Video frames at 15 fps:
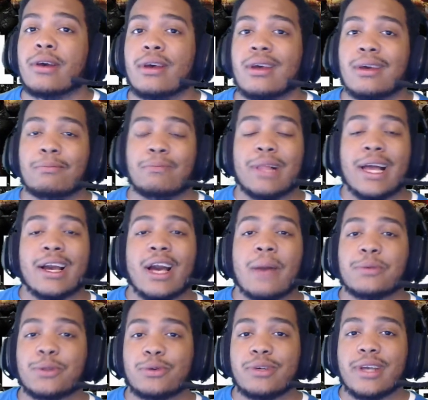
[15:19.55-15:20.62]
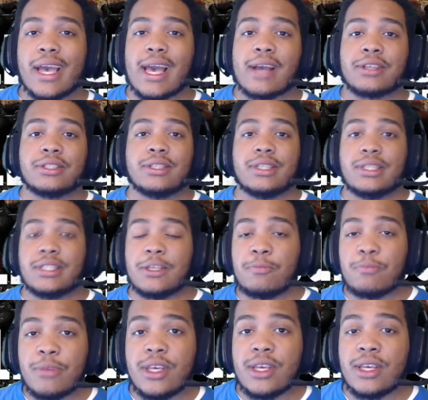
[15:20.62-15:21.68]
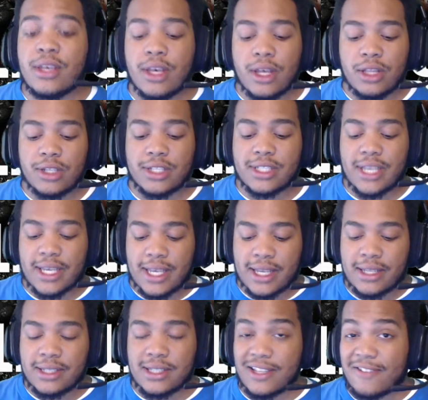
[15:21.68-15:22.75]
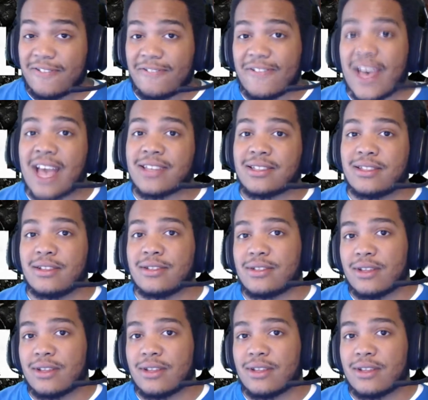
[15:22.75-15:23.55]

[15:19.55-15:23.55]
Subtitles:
and Black Ops 3 actually, to me, looks like it is the fastest